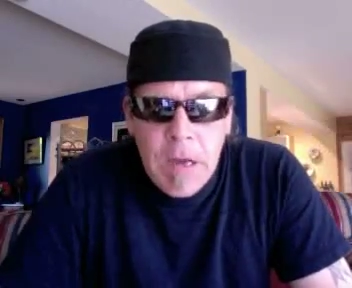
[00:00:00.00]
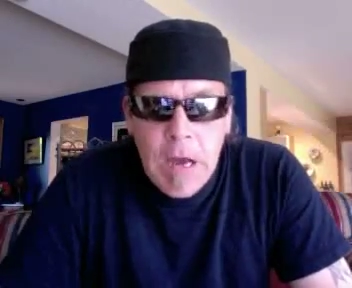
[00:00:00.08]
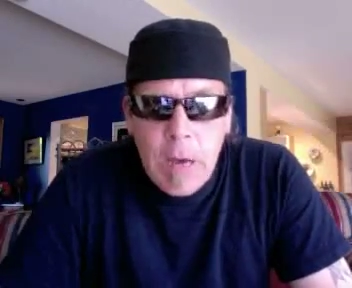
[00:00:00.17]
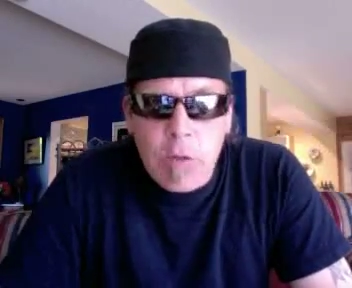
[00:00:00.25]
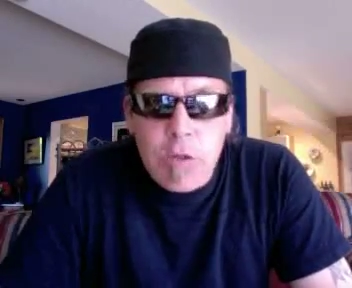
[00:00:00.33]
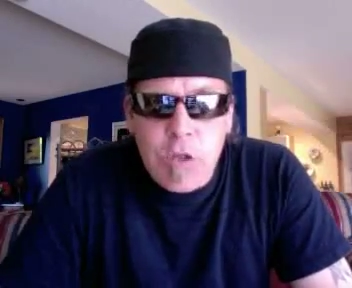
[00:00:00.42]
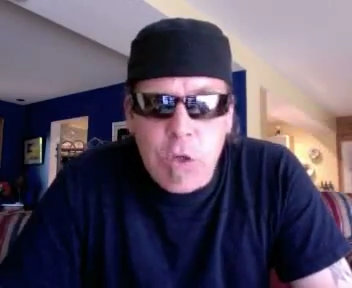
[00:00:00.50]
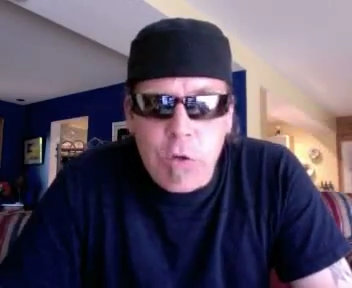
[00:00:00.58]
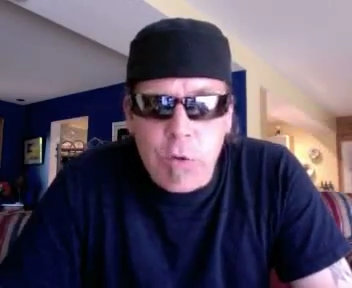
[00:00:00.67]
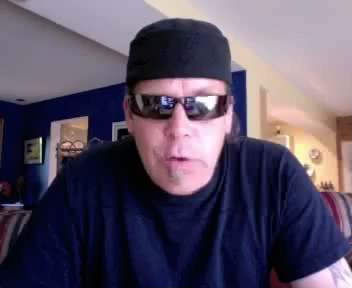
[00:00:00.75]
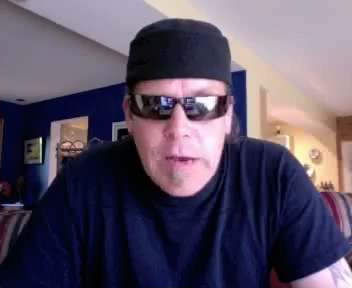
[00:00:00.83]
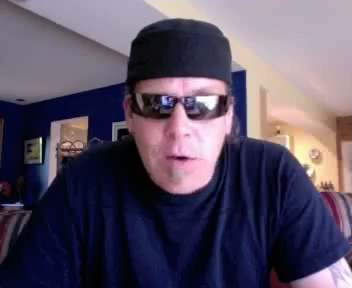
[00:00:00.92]
I will show
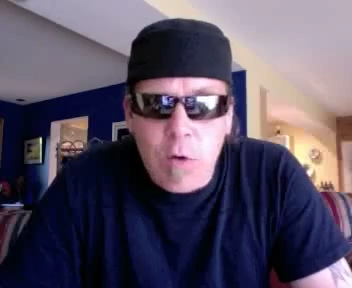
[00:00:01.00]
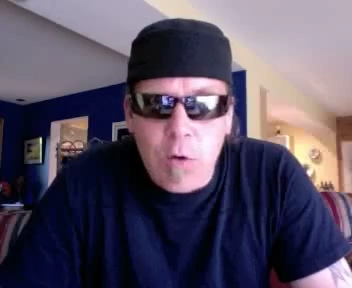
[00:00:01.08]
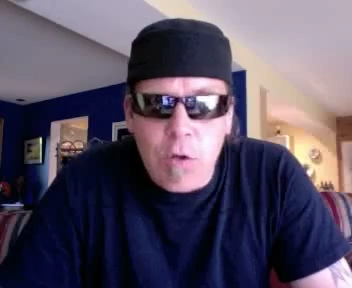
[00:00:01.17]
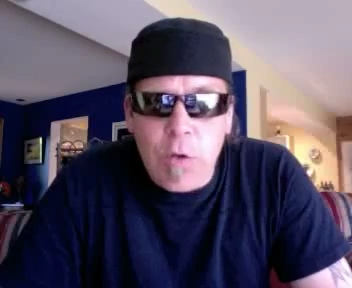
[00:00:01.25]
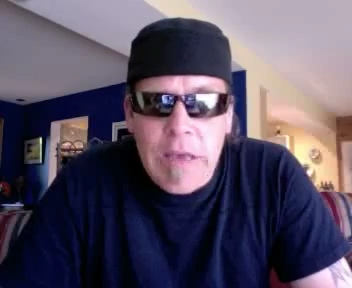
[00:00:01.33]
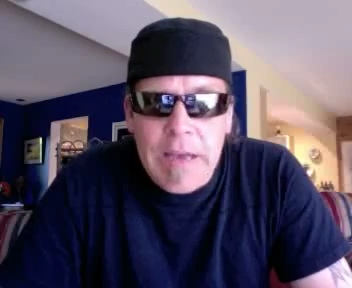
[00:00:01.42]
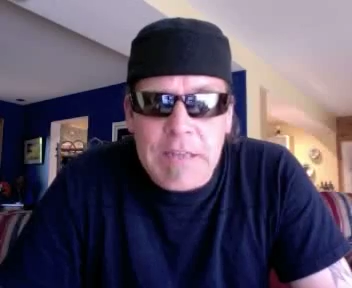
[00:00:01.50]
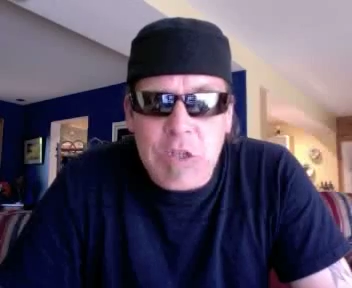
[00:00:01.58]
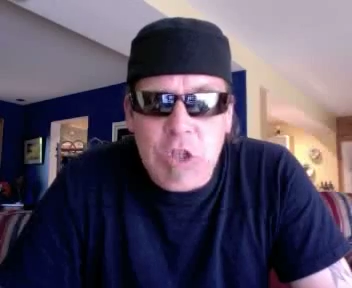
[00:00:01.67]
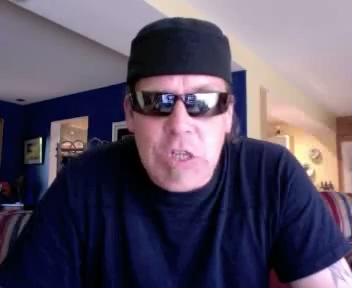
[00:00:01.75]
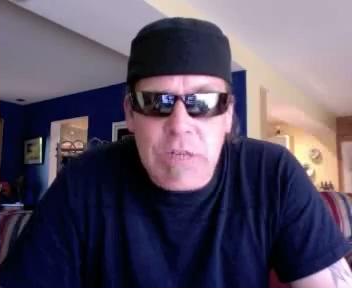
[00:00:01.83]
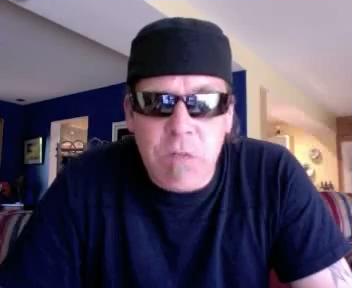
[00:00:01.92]
you how you can
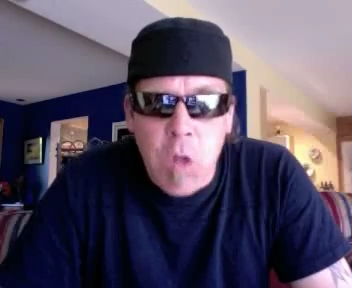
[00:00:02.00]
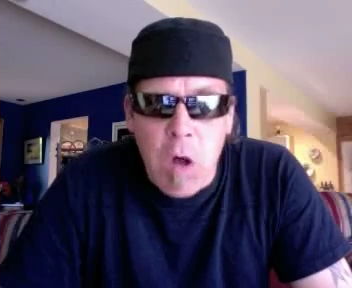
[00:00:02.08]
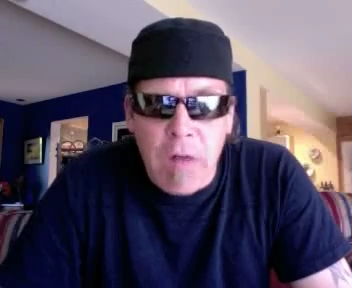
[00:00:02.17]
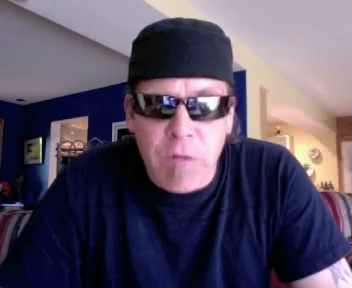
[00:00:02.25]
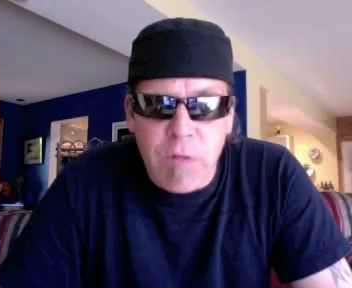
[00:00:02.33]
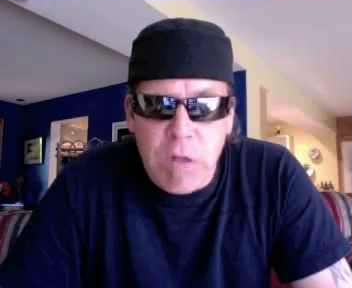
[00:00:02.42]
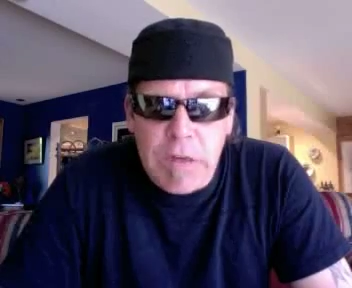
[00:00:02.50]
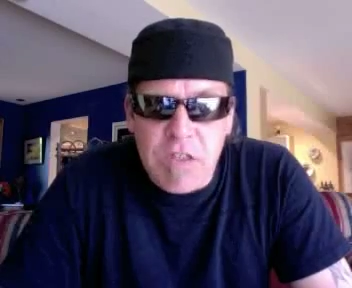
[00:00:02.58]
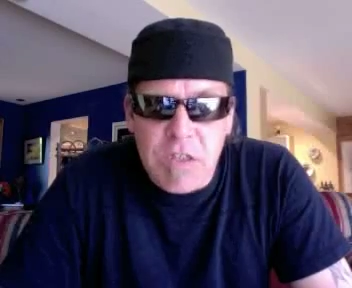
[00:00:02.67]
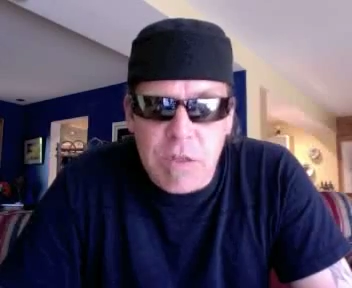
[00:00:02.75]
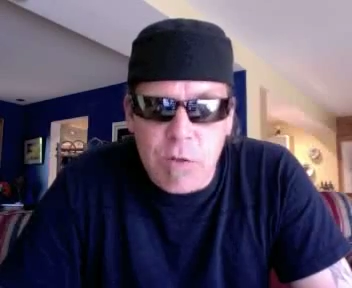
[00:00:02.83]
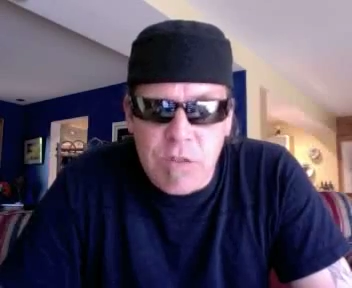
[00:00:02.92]
achieve lawful
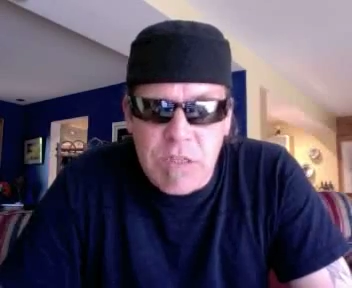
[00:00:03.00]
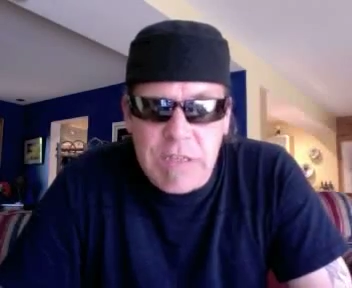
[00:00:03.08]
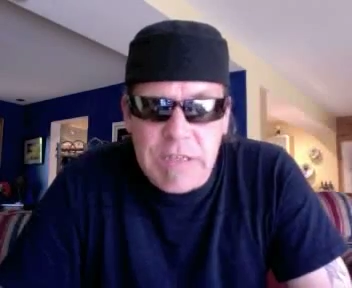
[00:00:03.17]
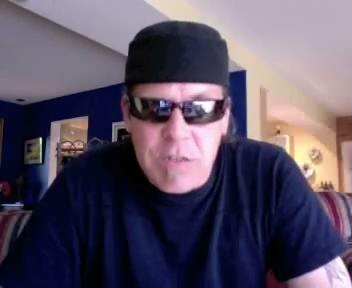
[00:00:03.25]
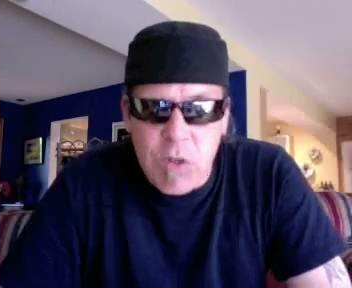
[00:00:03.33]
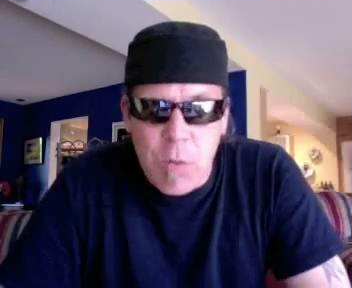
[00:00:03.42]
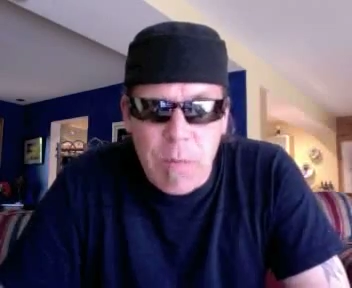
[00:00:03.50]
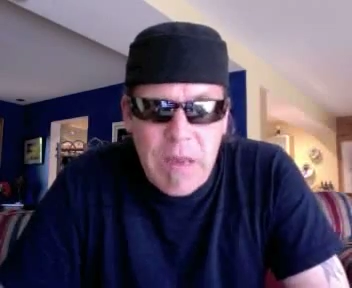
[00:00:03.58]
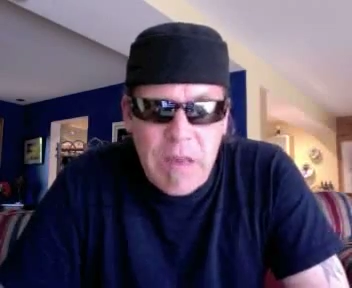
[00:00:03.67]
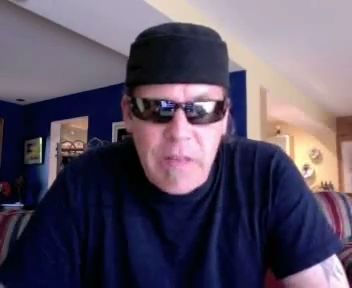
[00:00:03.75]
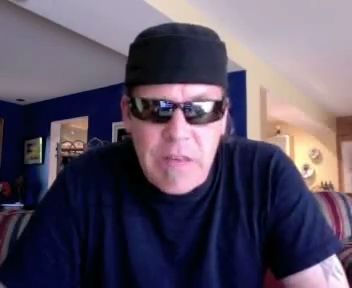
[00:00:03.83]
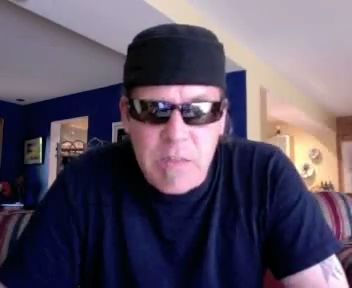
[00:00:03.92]
excuse to
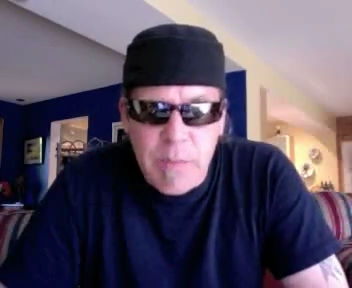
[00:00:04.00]
disobey these